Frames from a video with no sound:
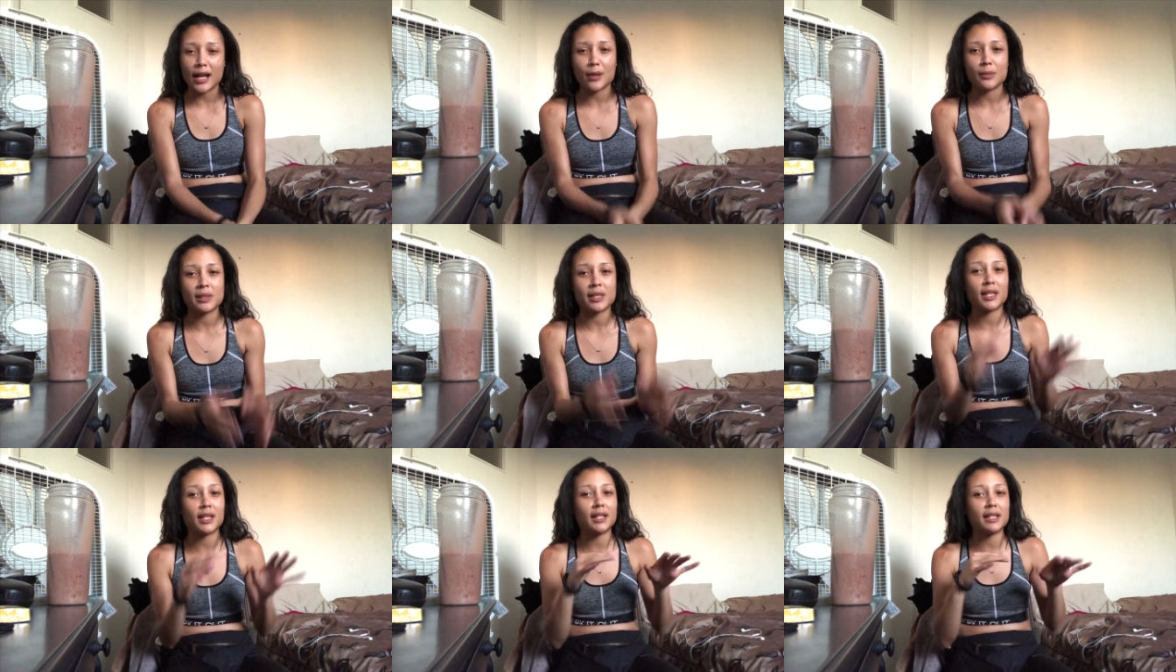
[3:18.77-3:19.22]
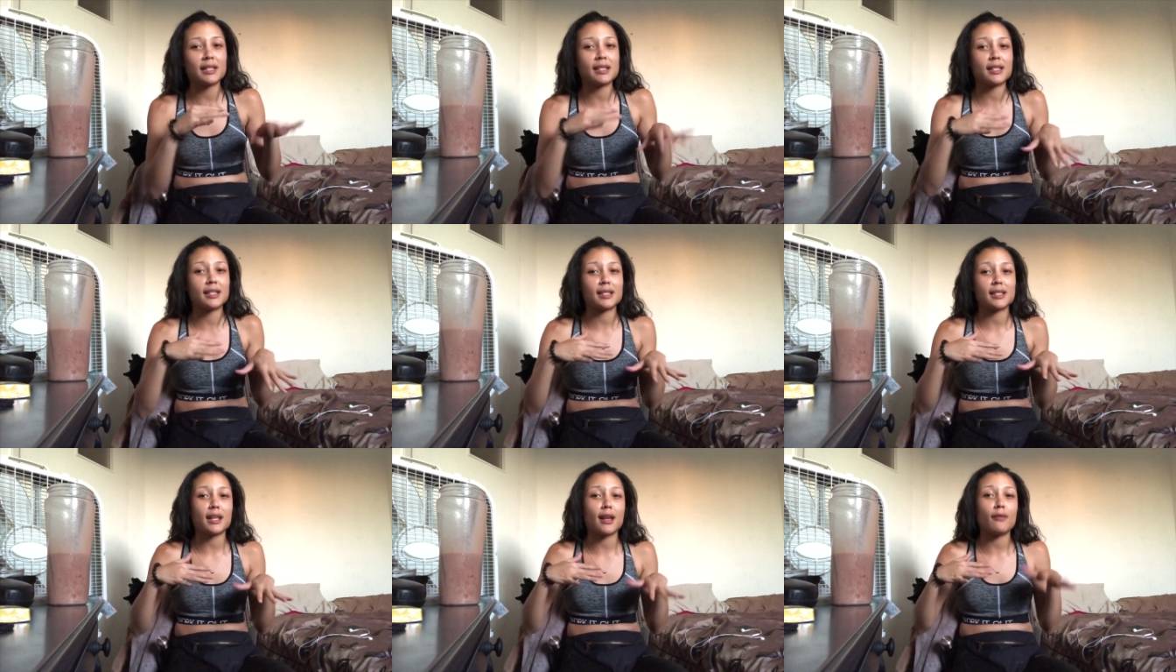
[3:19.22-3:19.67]
I was getting
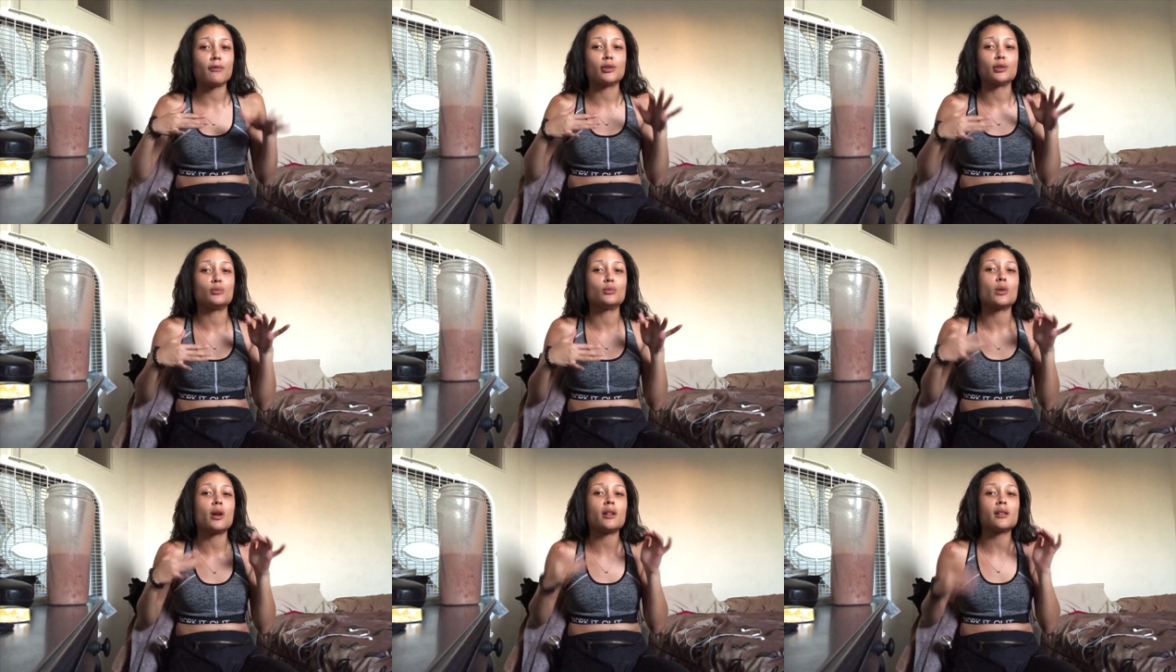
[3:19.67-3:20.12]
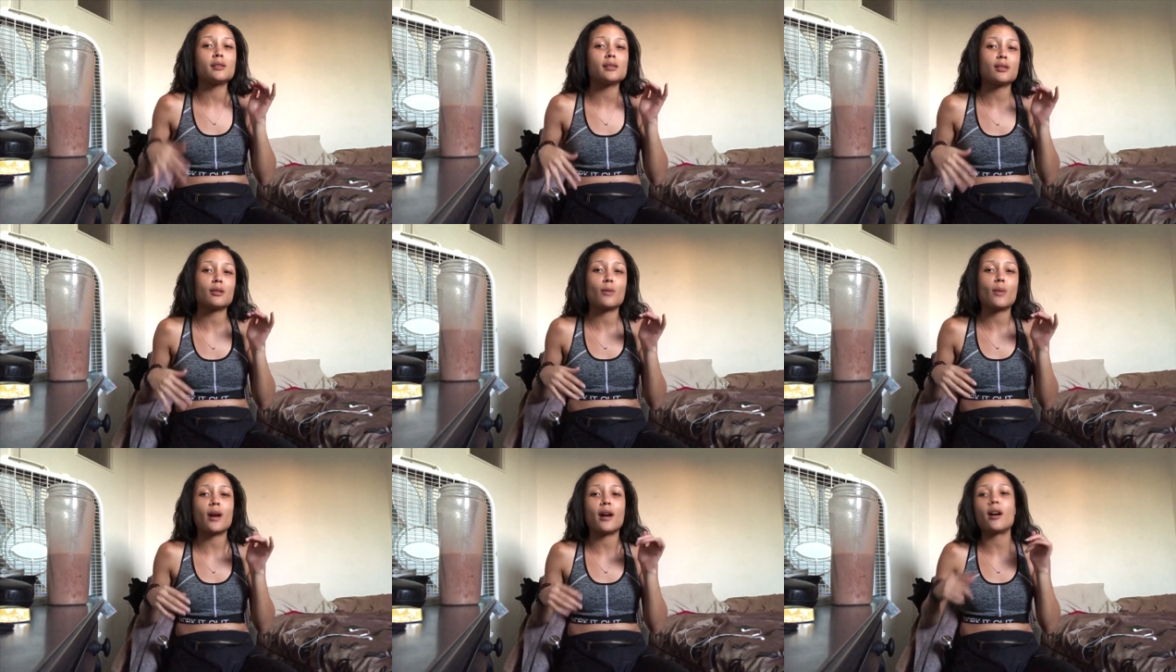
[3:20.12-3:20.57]
zits every
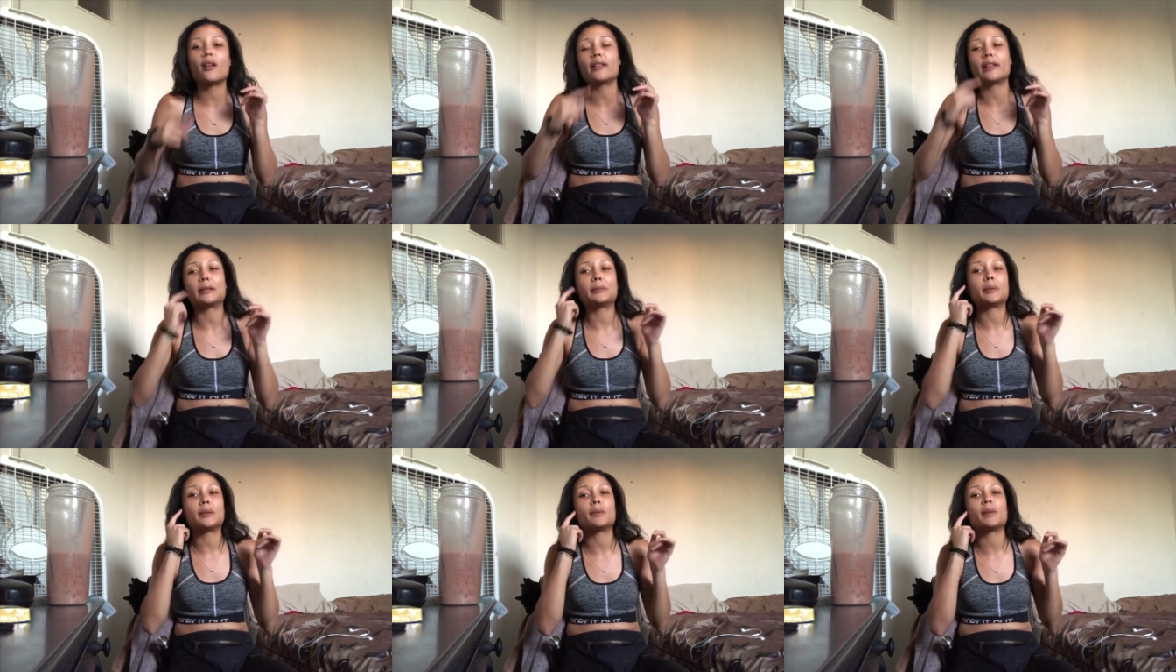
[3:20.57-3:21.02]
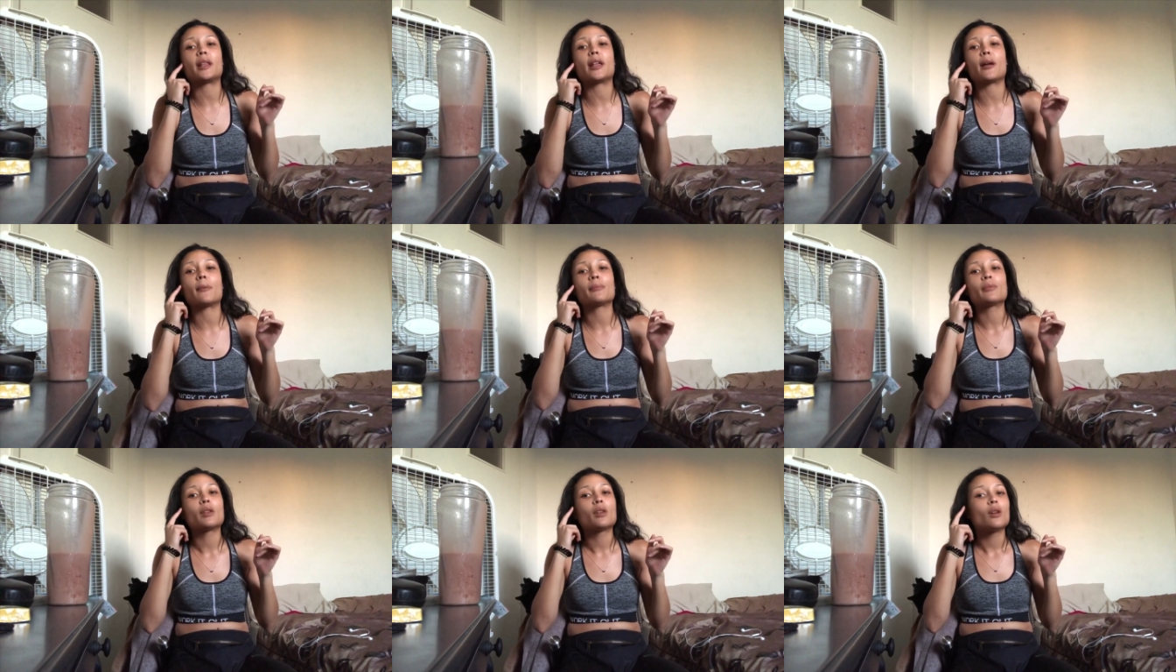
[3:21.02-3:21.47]
once in a while, like maybe
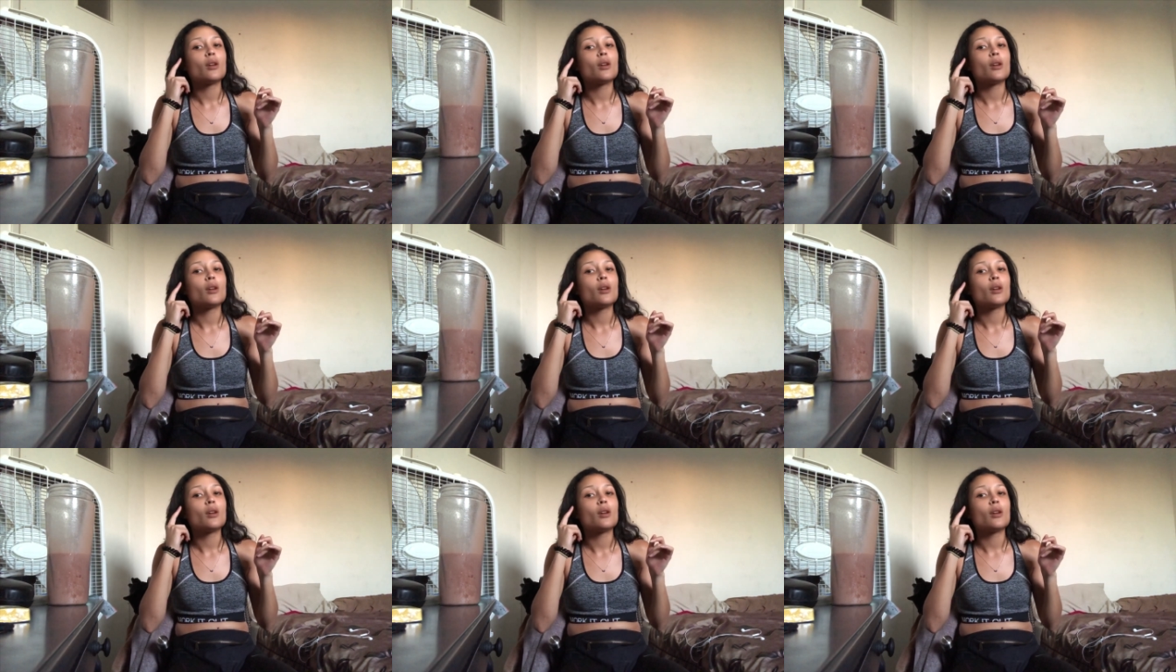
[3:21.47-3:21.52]
like